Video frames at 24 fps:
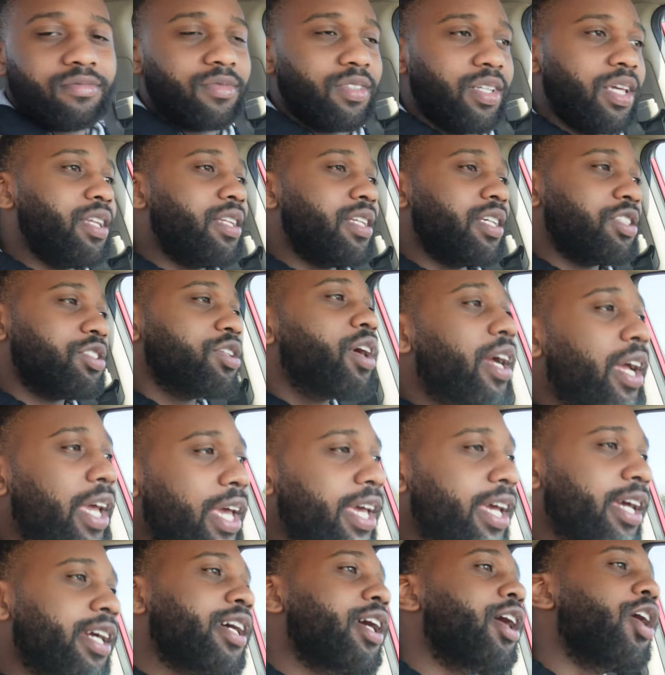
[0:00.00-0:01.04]
He just Drake
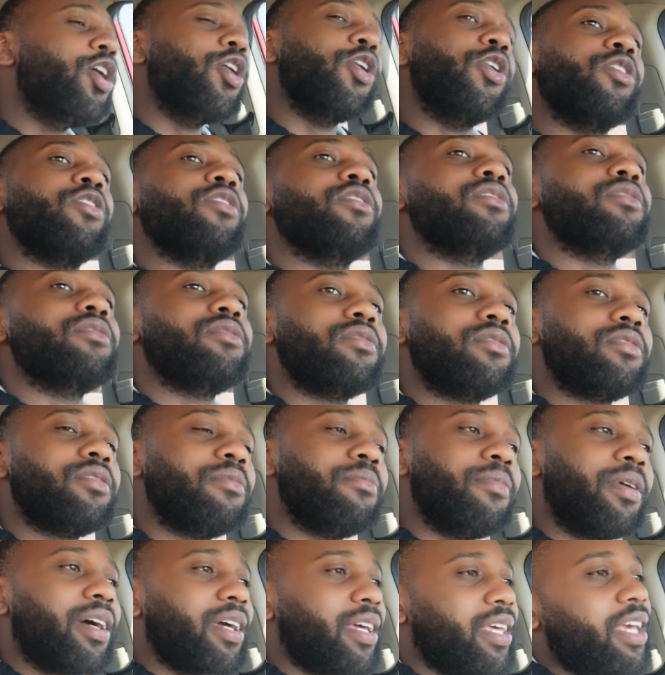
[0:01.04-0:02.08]
and Cole.
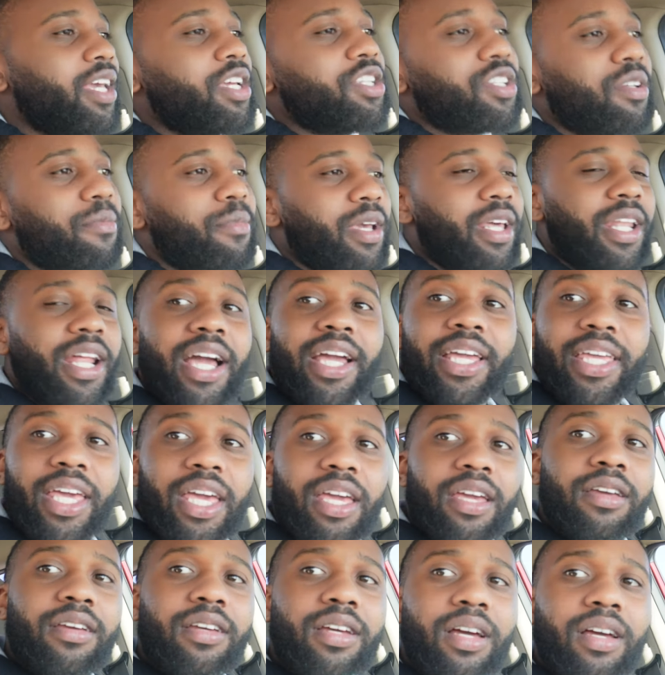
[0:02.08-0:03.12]
But Kendrick, man, I
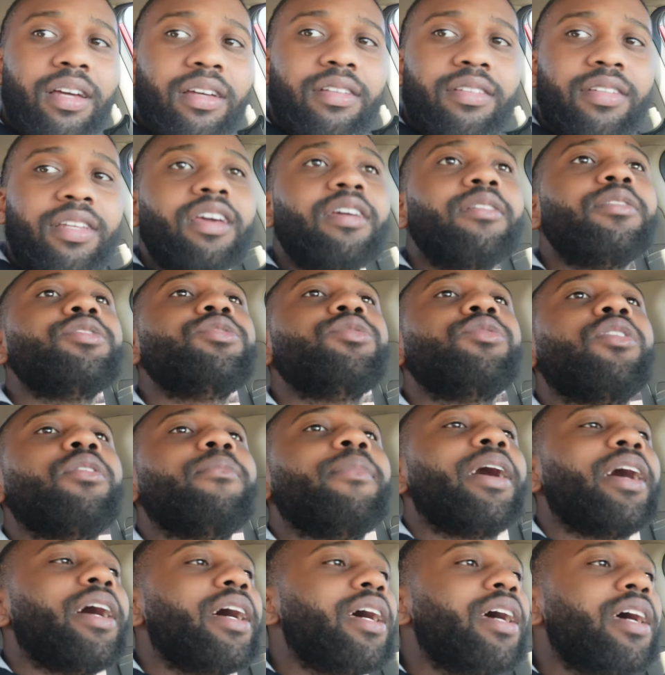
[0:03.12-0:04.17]
can't. Damn, this dude on
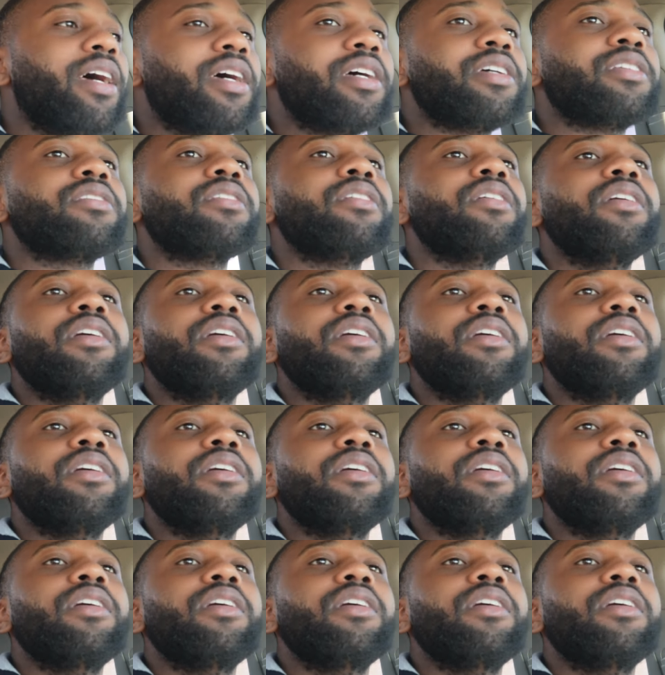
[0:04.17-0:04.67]
my ass.